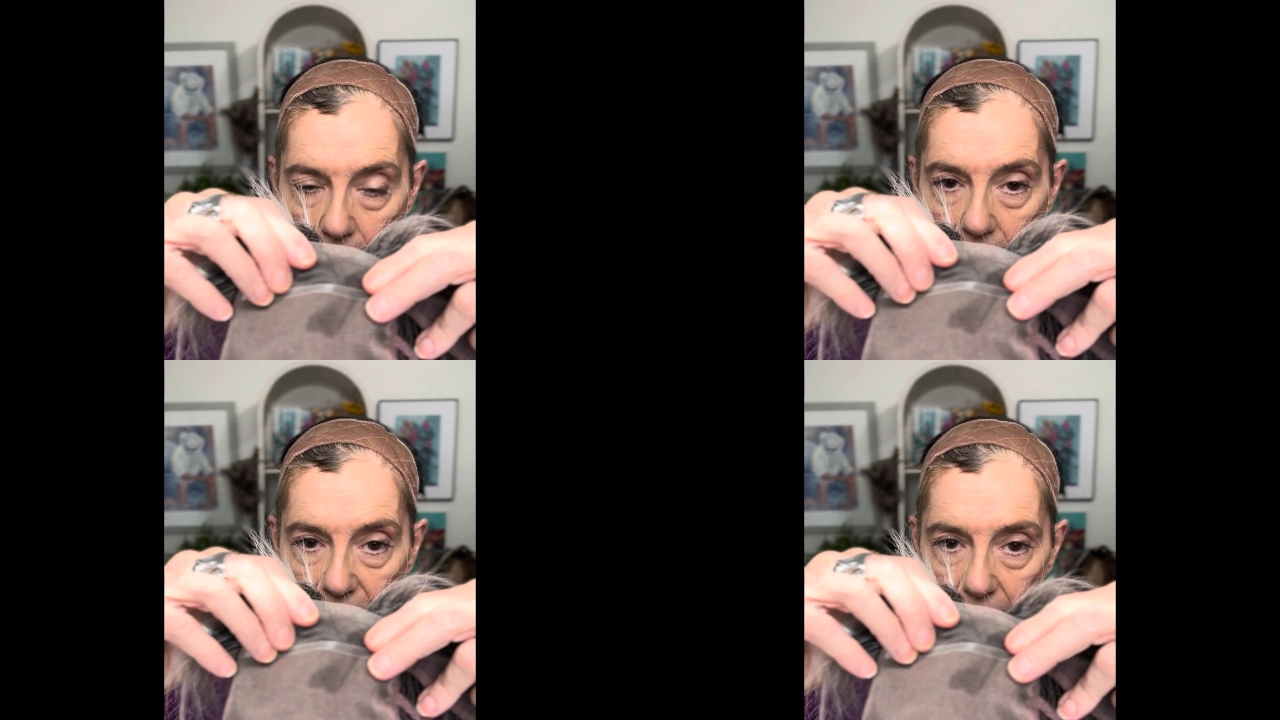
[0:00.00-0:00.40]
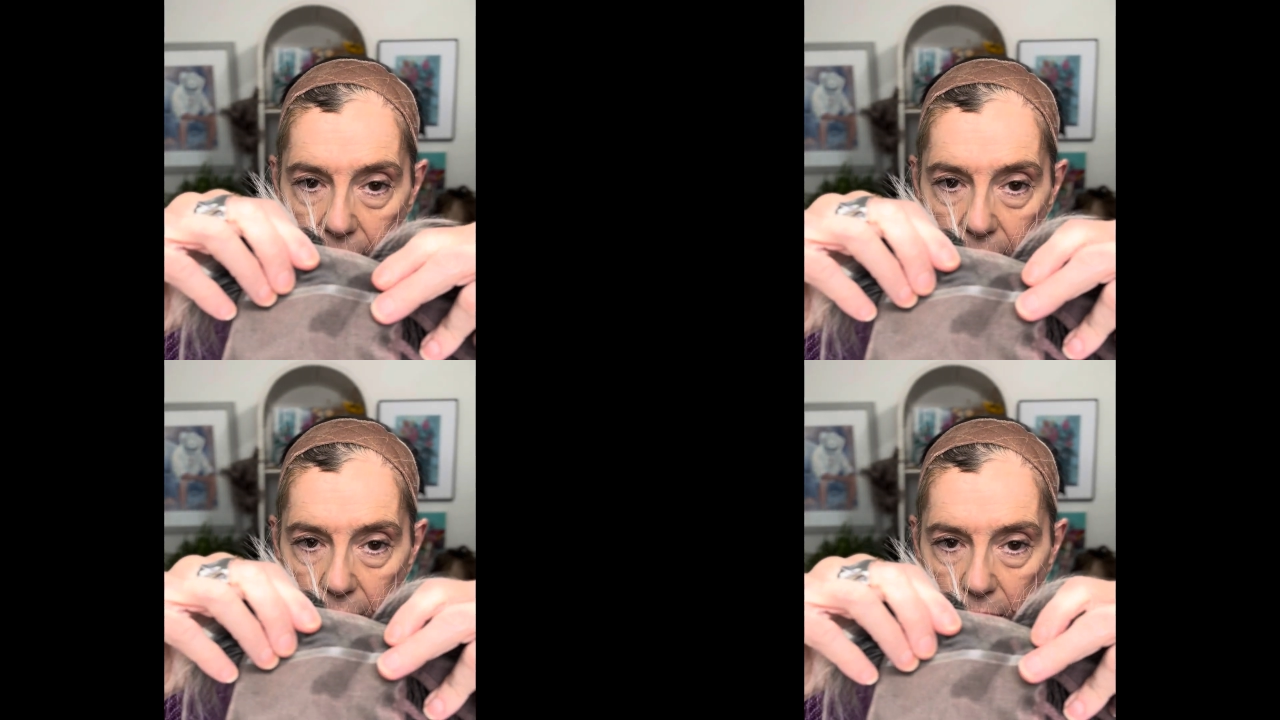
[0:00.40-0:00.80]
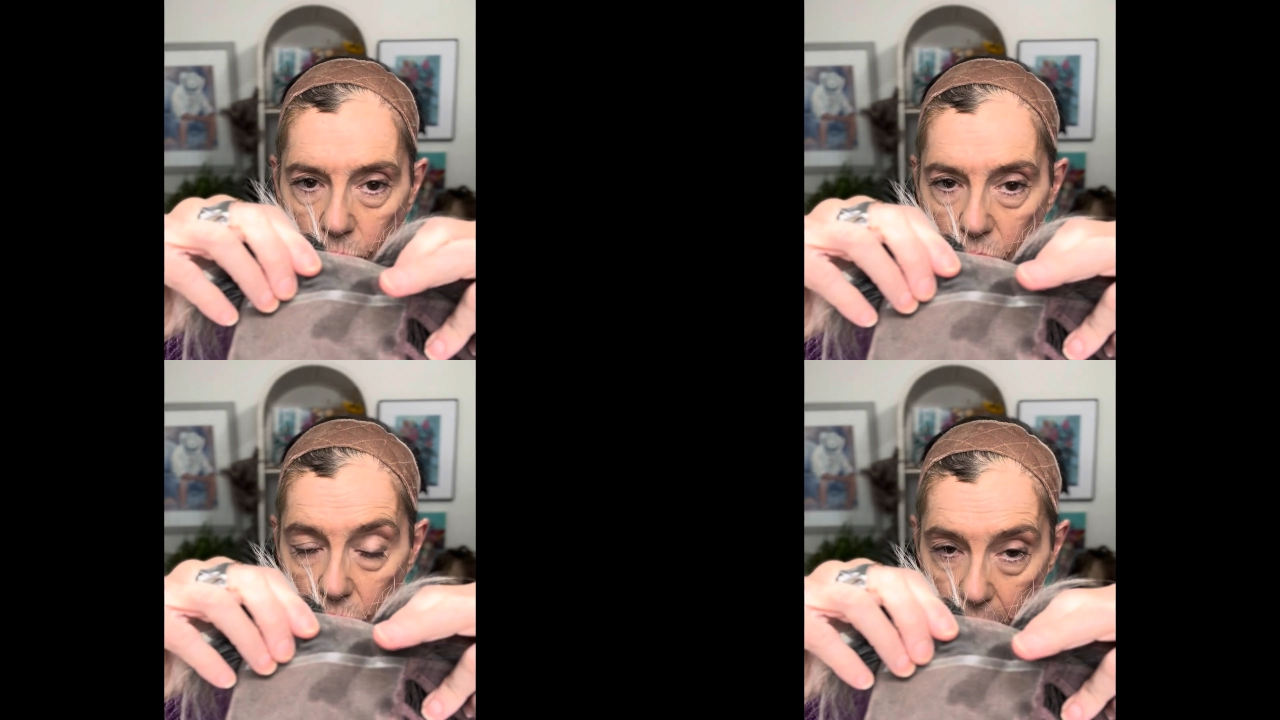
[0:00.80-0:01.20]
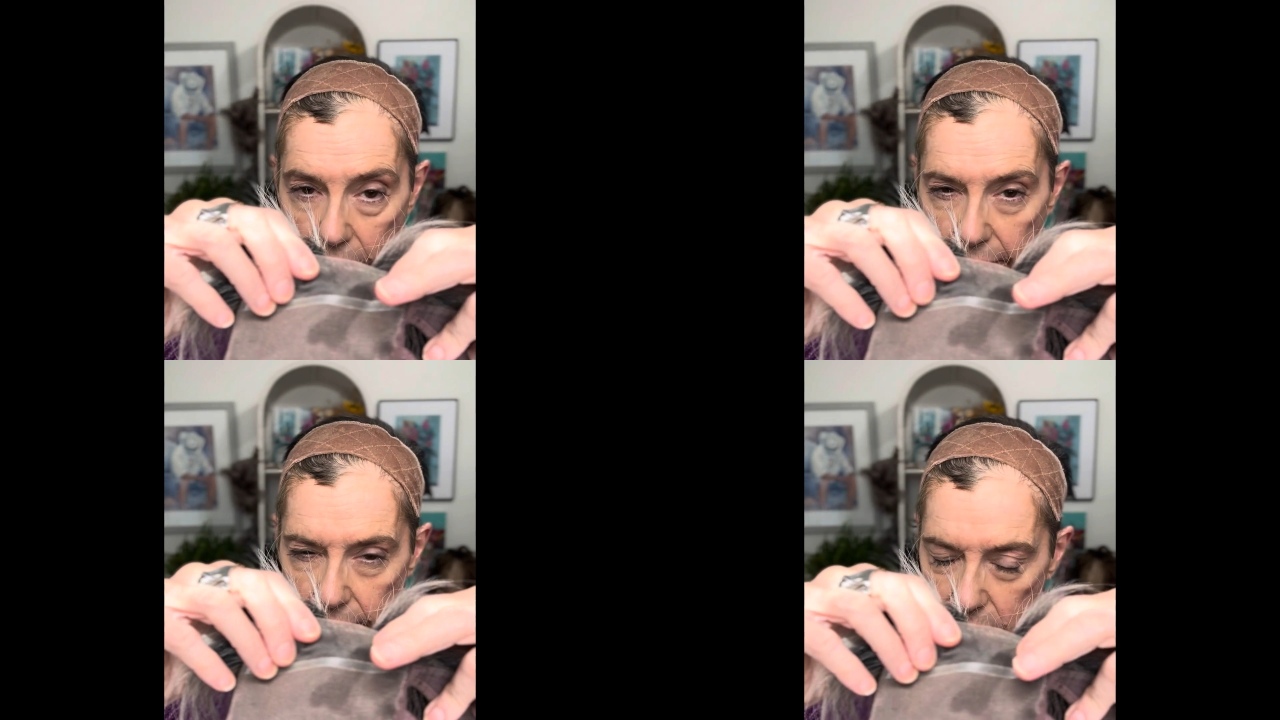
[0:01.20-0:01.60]
then it will
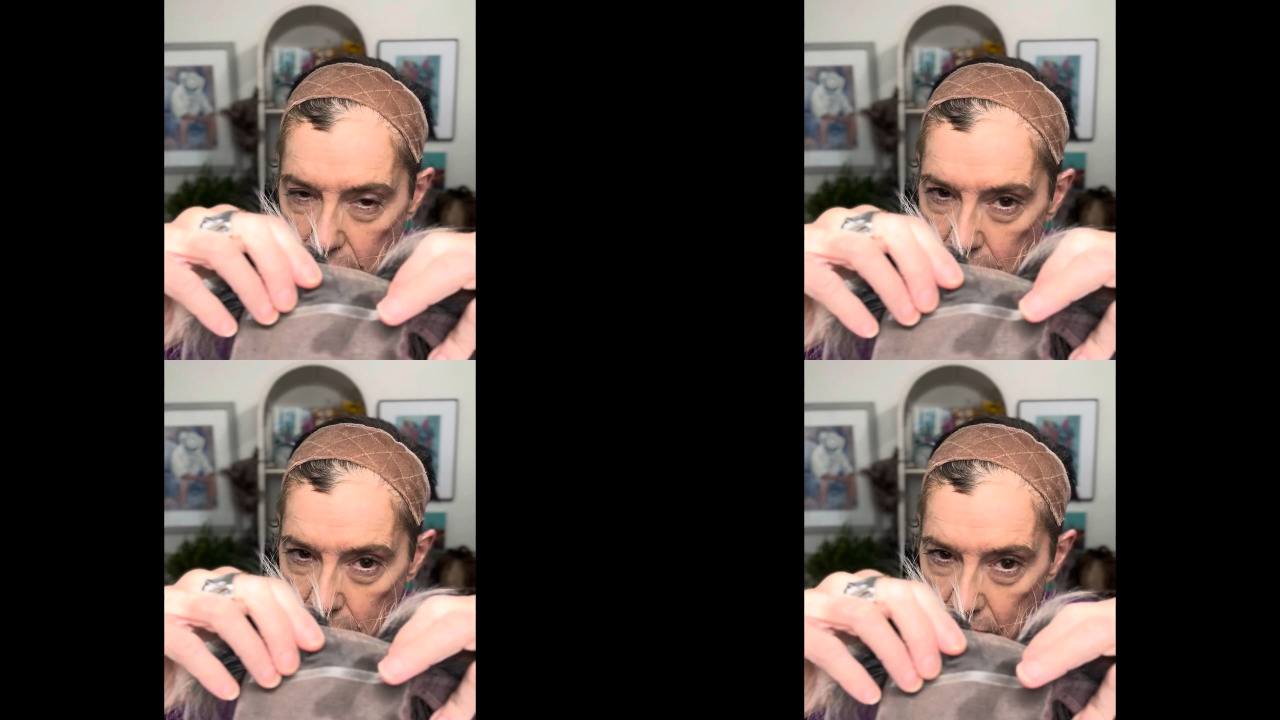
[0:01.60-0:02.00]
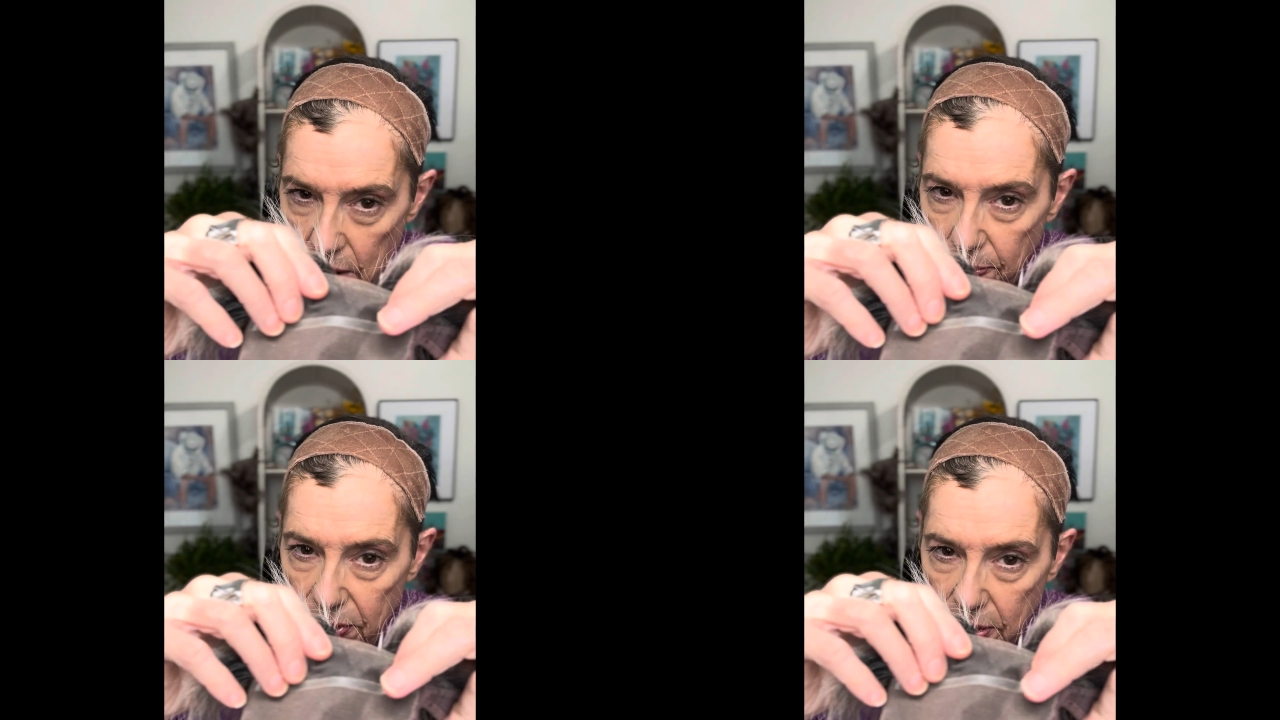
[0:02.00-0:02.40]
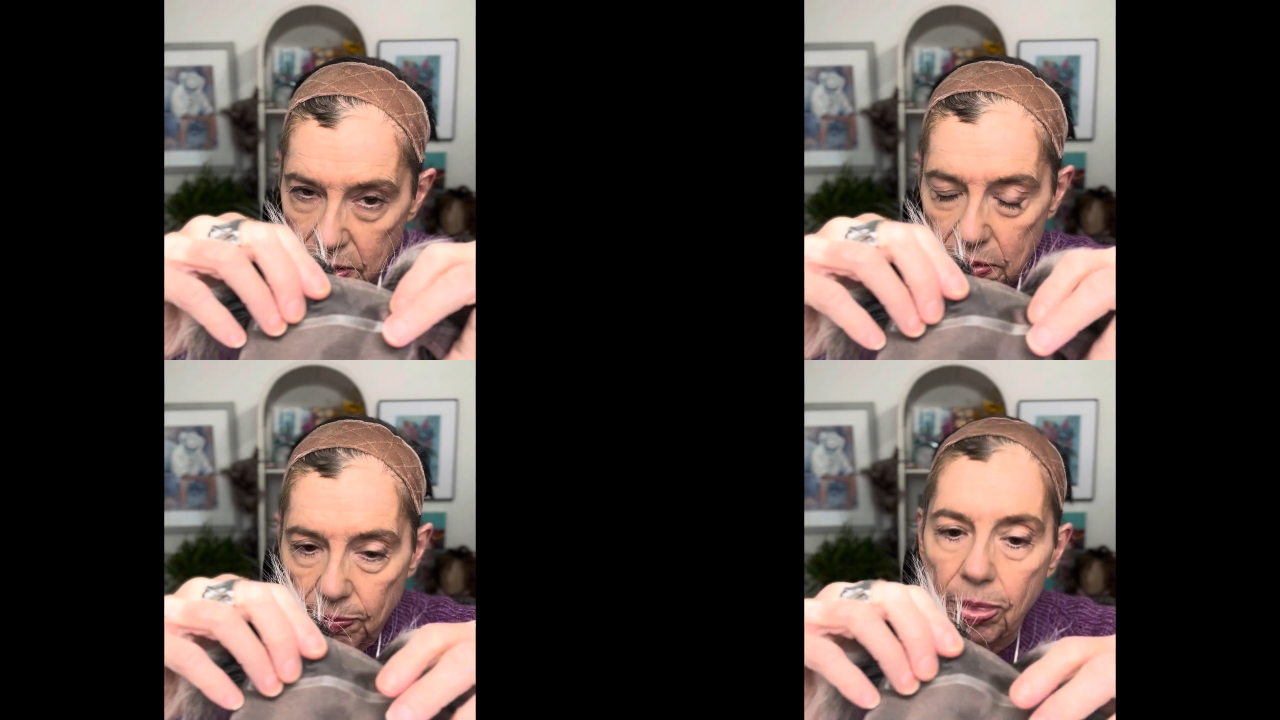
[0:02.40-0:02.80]
glint a little bit